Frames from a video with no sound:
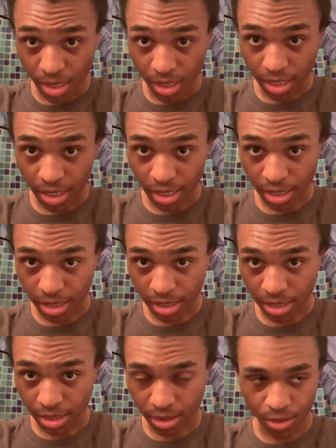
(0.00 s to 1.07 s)
And
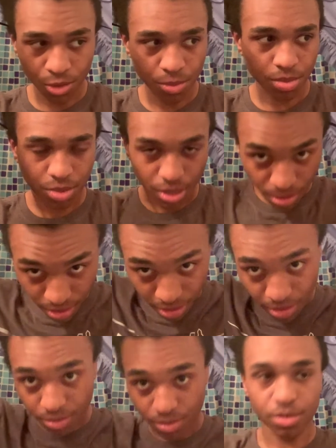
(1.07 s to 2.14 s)
then, oop, hold
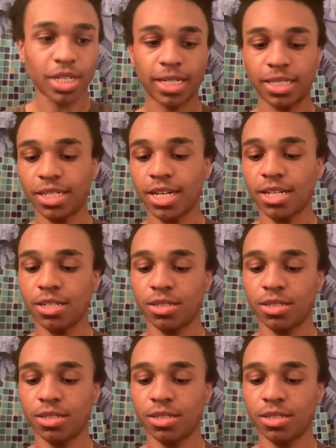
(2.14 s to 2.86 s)
on, it's got a knot.